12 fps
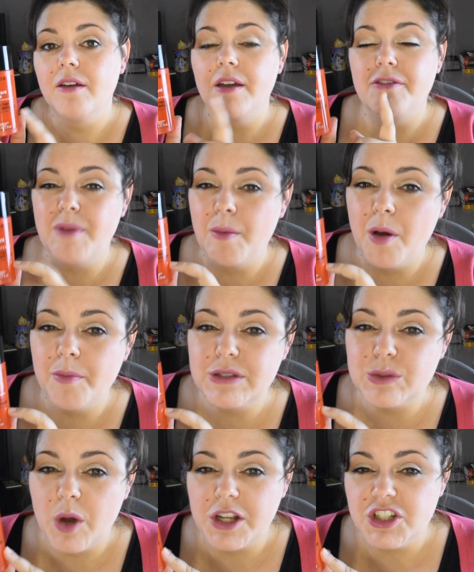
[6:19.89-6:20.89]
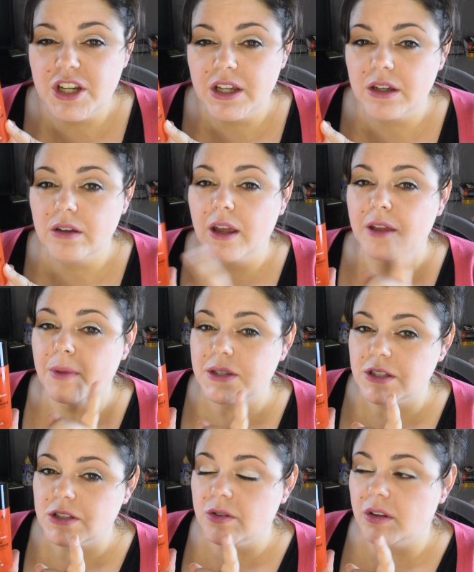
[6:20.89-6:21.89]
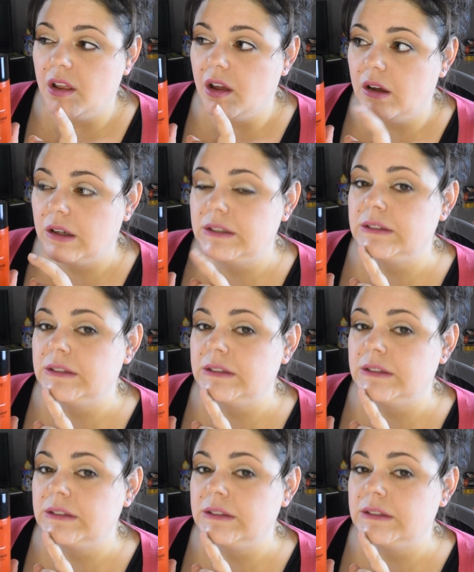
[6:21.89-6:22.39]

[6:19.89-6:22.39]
if my mom is watching and my sister-in-law,